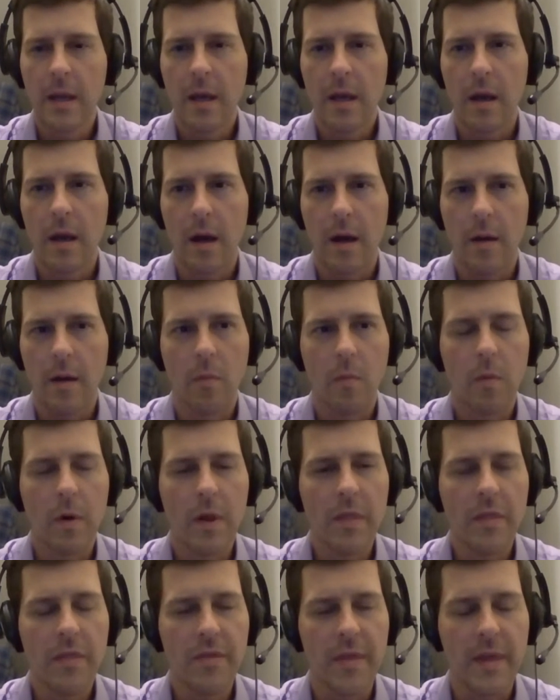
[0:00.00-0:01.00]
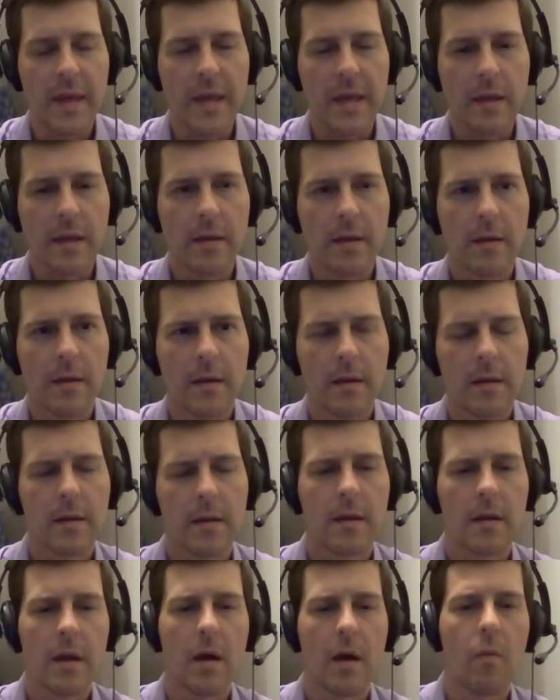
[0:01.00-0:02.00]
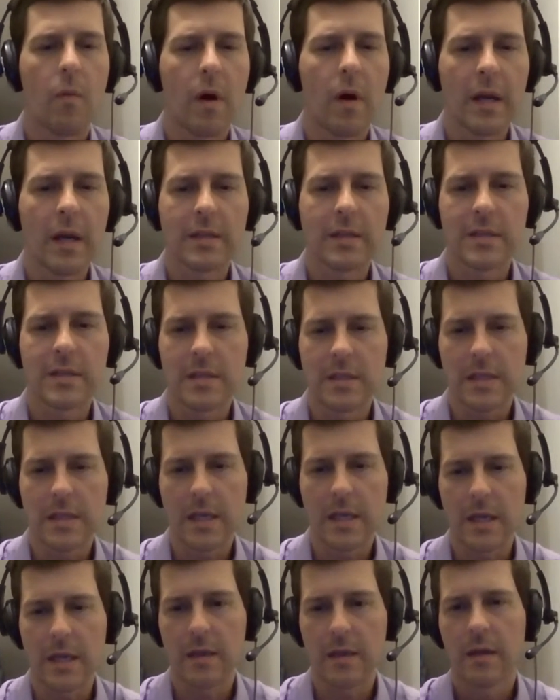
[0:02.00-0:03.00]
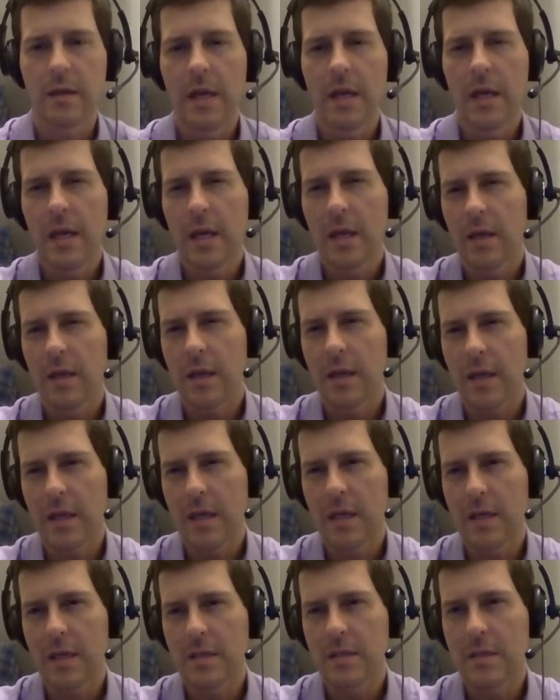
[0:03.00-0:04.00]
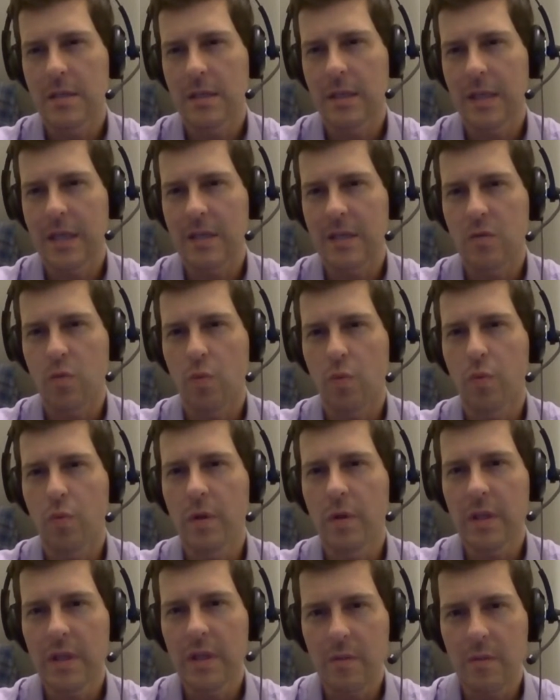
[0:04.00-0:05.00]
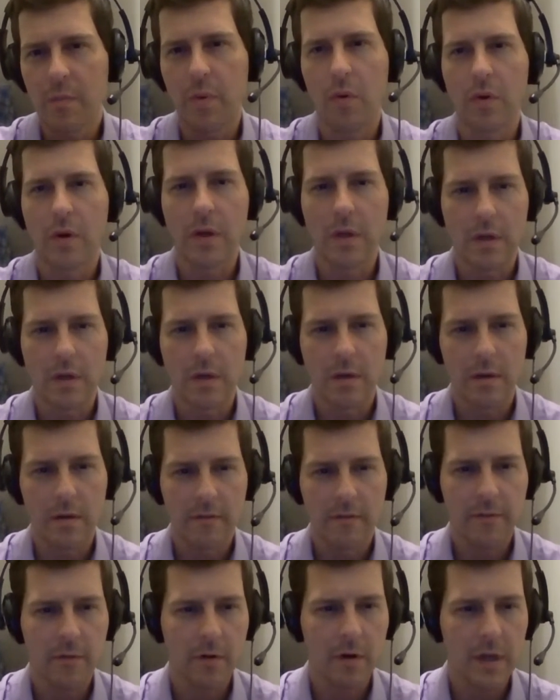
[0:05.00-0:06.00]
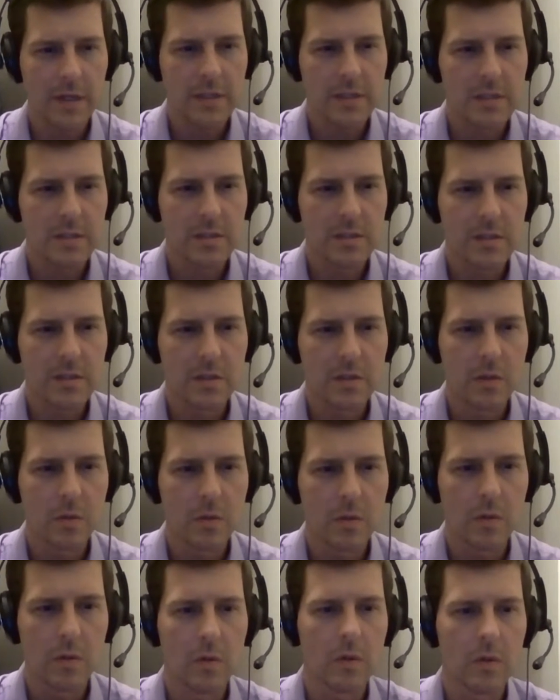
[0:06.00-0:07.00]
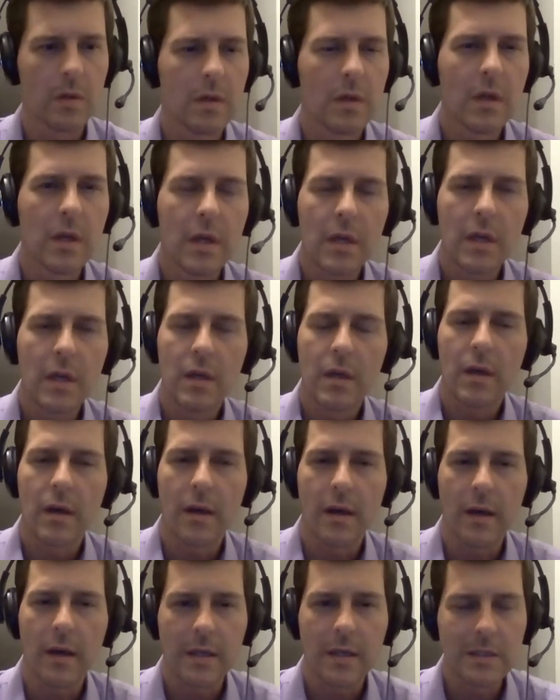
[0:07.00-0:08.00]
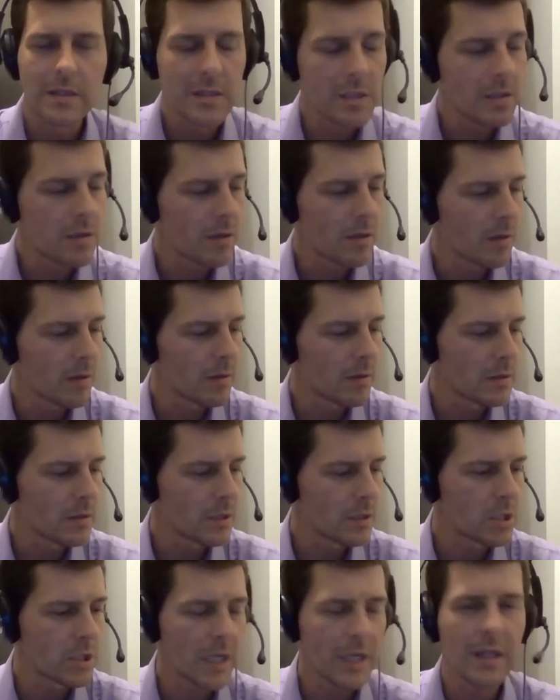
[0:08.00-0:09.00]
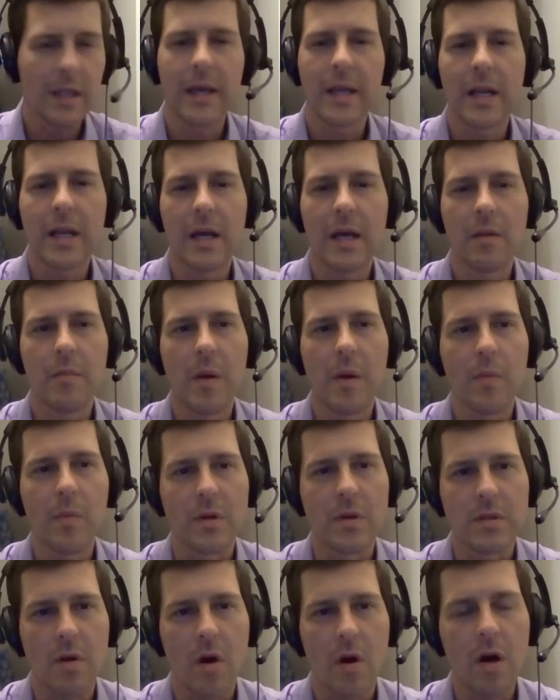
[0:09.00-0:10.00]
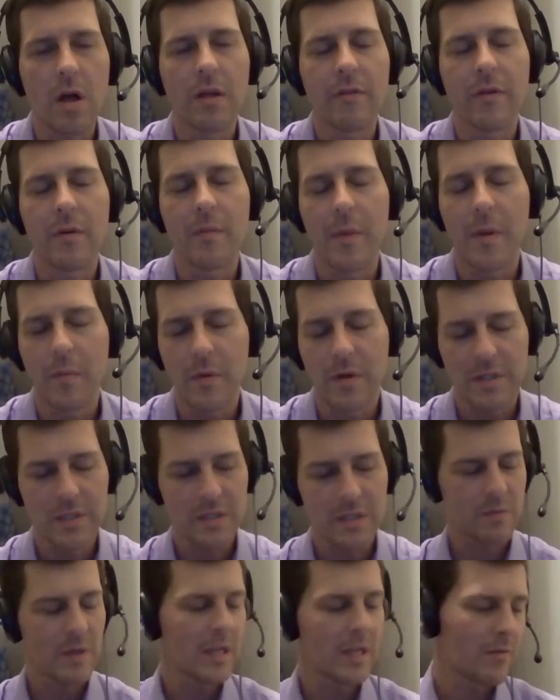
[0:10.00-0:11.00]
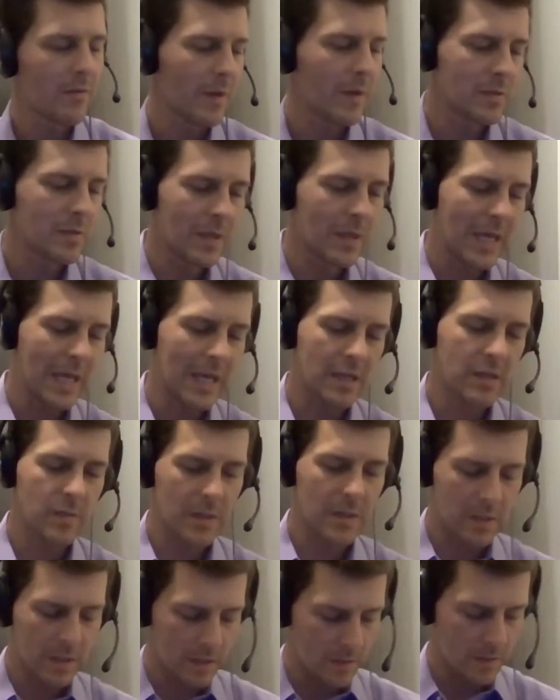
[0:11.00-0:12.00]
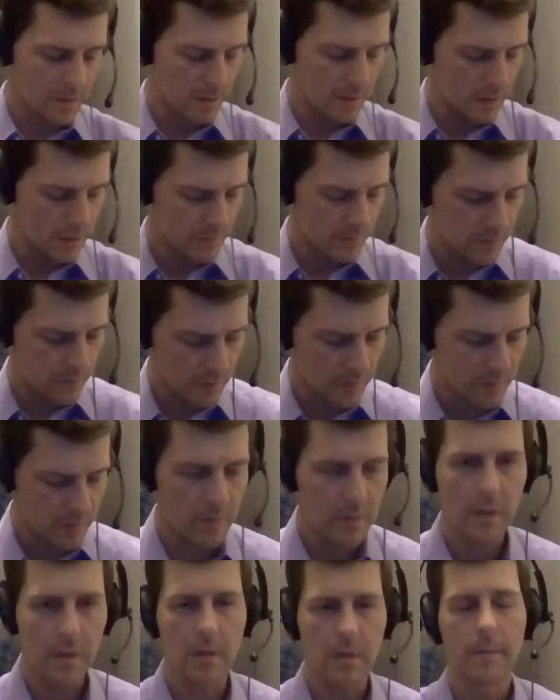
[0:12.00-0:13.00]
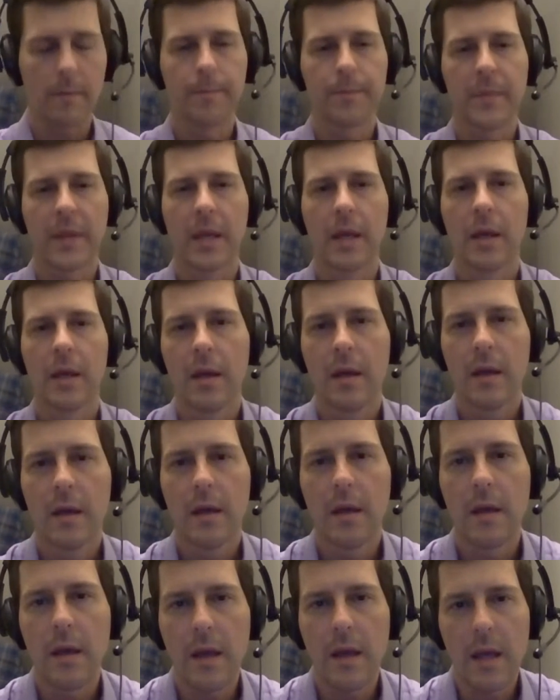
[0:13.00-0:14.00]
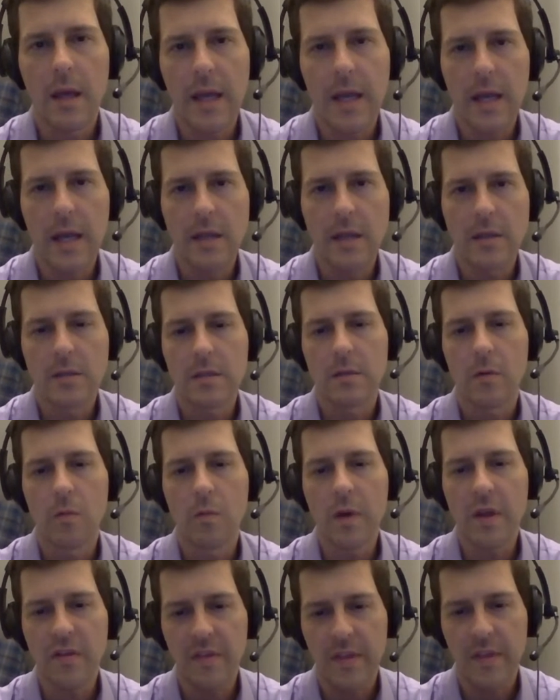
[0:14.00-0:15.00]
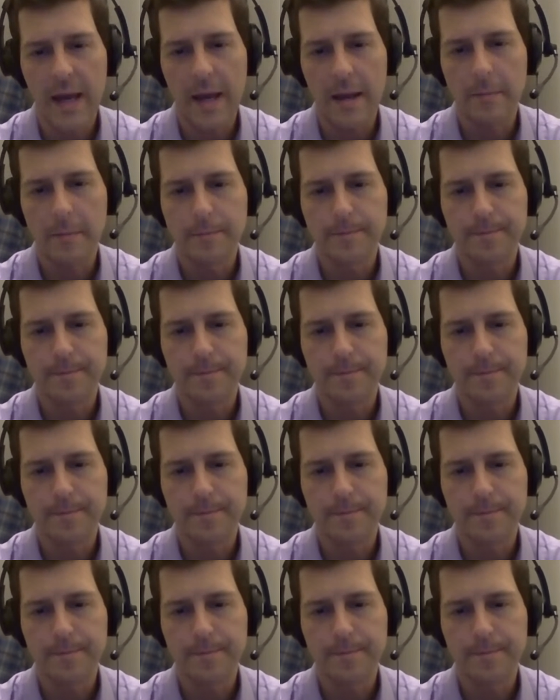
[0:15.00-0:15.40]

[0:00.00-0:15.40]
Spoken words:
One thing I wanted to say is that it's really important for us to continue to shed light on members, all of our members, as many of them as we can, especially during this fourth quarter. And with that,